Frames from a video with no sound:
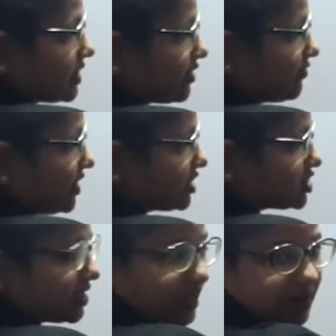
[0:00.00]
the
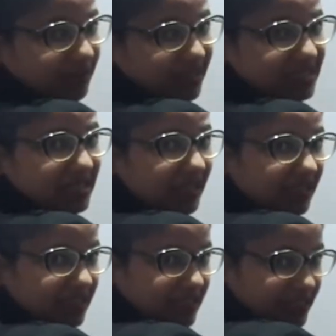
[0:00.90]
function name is
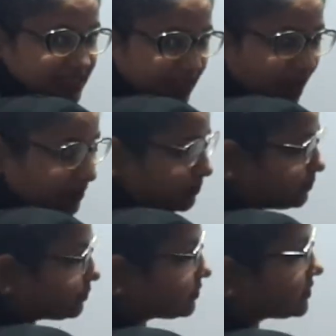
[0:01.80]
sum,
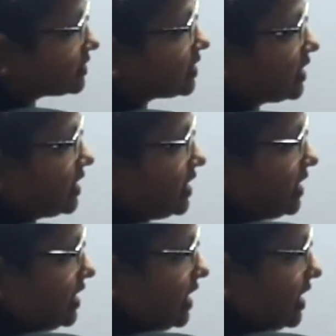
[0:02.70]

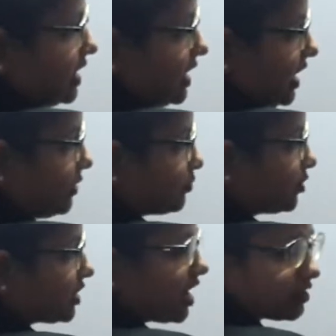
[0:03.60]

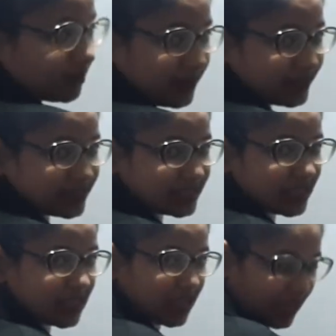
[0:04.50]
input arguments
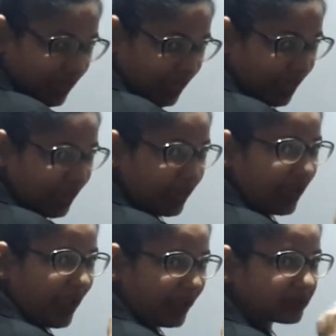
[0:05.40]

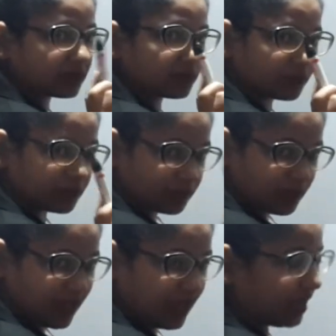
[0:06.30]
a and
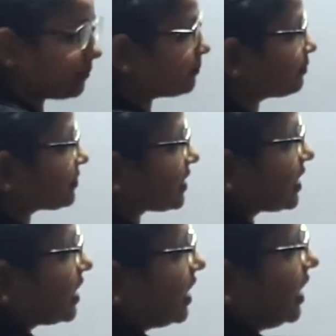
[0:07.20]
b,
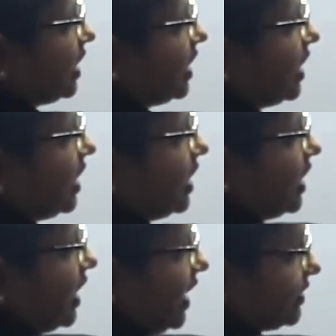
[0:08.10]

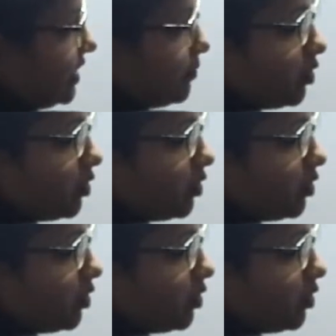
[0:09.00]
and they